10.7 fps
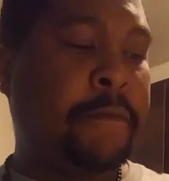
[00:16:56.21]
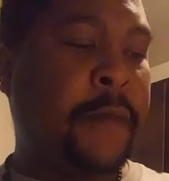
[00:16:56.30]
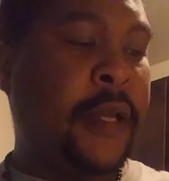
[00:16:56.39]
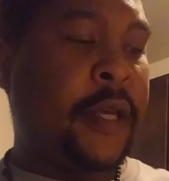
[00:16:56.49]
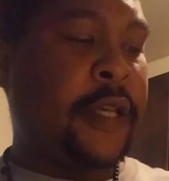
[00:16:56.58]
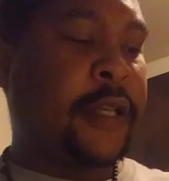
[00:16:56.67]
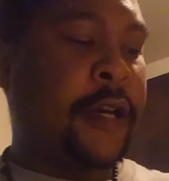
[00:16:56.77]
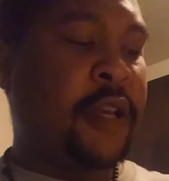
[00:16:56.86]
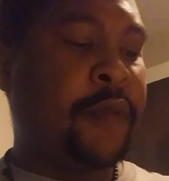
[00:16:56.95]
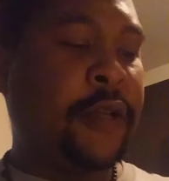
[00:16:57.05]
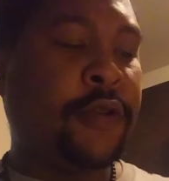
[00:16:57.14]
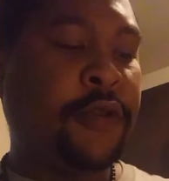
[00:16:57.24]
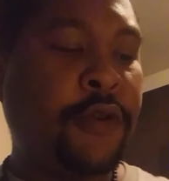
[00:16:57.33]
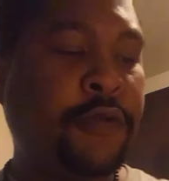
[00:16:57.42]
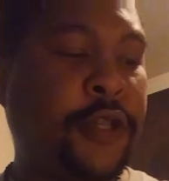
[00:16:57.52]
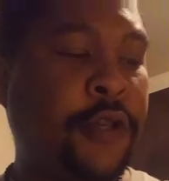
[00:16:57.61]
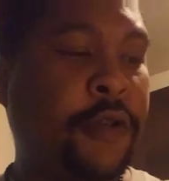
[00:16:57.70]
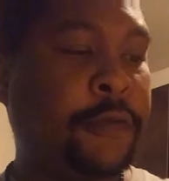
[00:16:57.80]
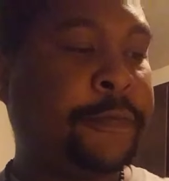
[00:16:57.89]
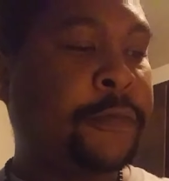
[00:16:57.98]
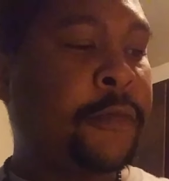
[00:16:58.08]
meaning it's going to be new to
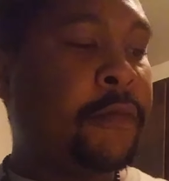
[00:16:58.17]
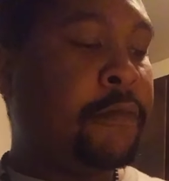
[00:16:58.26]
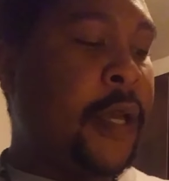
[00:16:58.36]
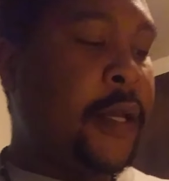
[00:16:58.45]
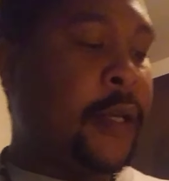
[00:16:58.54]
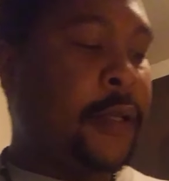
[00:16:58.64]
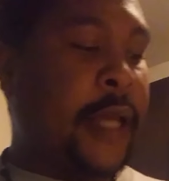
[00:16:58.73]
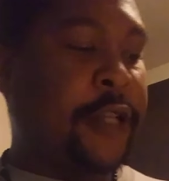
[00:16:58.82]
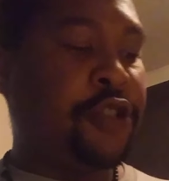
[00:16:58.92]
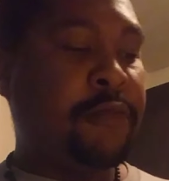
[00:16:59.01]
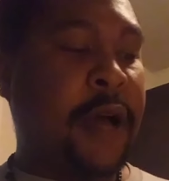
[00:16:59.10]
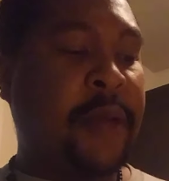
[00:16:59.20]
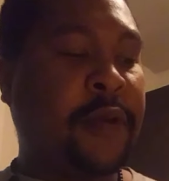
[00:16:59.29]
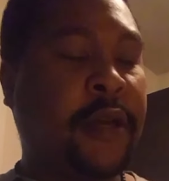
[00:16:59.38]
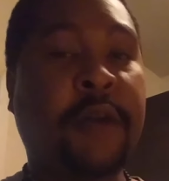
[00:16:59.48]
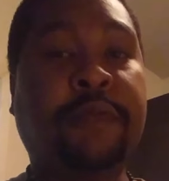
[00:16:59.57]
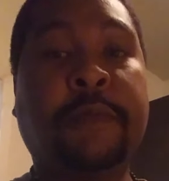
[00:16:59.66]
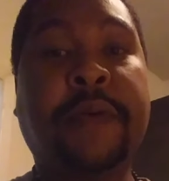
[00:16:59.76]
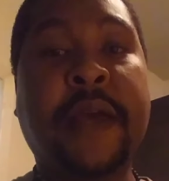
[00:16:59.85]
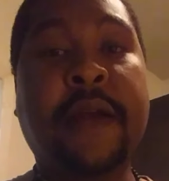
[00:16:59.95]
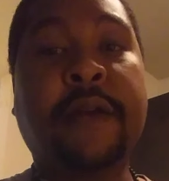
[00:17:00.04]
you, meaning that you might be
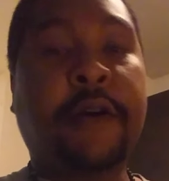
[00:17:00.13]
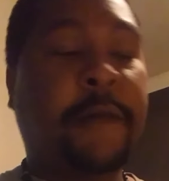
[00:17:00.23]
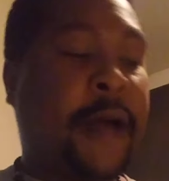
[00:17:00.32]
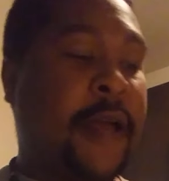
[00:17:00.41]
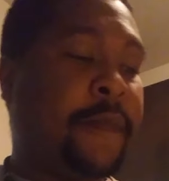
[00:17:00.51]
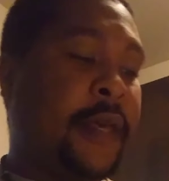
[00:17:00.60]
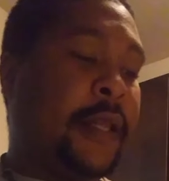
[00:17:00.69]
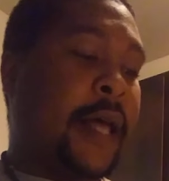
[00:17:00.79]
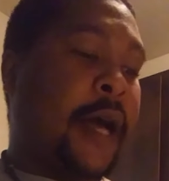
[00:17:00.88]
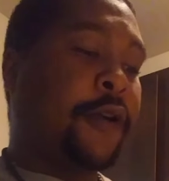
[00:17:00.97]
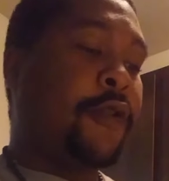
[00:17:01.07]
unprepared or might be a lot